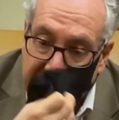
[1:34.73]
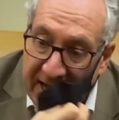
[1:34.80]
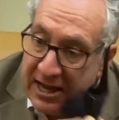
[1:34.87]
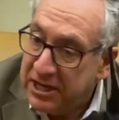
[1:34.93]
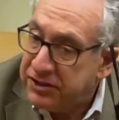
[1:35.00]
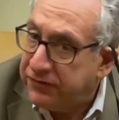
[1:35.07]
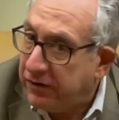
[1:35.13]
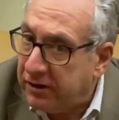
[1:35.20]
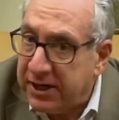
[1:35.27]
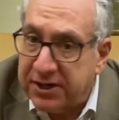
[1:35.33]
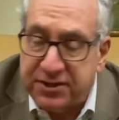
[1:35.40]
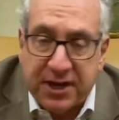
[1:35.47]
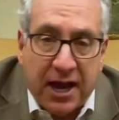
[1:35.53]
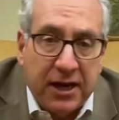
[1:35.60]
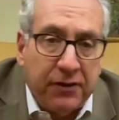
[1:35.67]
It's very
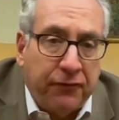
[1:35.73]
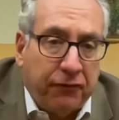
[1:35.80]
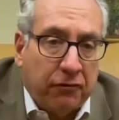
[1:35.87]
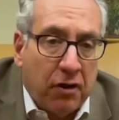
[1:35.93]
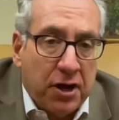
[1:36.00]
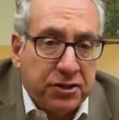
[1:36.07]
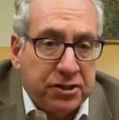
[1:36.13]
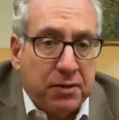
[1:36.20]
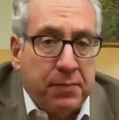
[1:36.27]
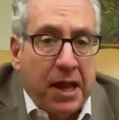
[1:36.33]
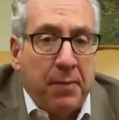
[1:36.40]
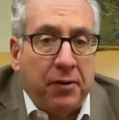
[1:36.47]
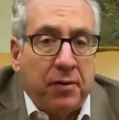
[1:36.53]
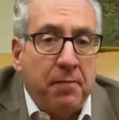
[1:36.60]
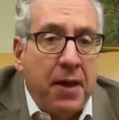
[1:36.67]
exciting for us to be
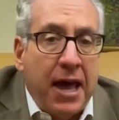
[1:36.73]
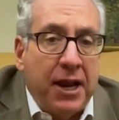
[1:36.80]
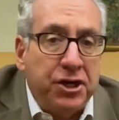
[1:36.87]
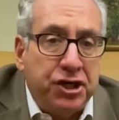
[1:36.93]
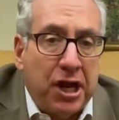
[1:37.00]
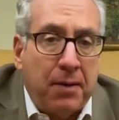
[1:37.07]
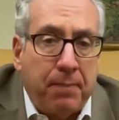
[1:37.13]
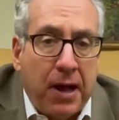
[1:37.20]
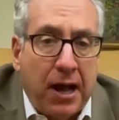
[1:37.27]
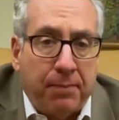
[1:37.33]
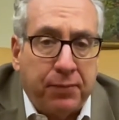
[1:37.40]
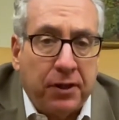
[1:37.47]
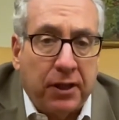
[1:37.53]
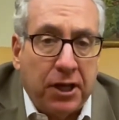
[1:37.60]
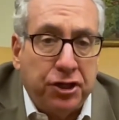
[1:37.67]
able to manage our
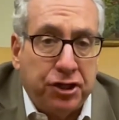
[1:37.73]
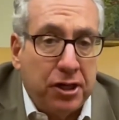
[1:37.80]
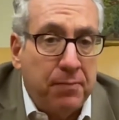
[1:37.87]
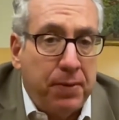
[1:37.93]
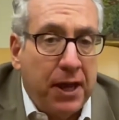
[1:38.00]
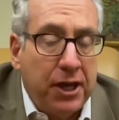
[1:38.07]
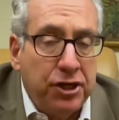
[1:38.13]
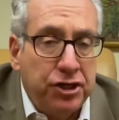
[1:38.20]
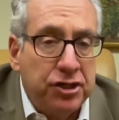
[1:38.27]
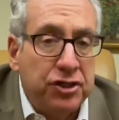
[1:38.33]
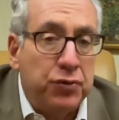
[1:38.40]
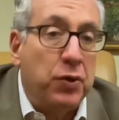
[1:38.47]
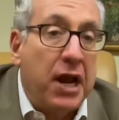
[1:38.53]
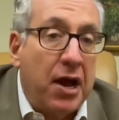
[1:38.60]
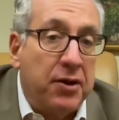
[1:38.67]
population of patients
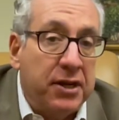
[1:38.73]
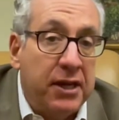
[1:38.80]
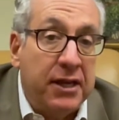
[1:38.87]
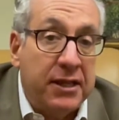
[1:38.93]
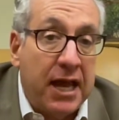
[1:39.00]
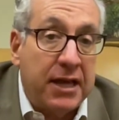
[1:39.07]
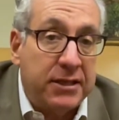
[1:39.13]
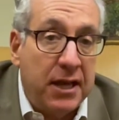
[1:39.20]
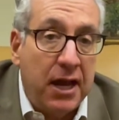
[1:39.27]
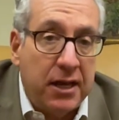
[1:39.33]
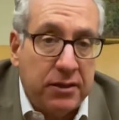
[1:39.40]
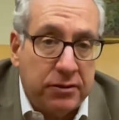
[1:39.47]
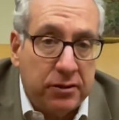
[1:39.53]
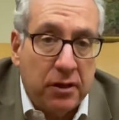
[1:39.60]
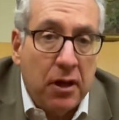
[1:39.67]
without needing that
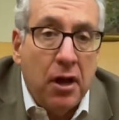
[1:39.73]
tent.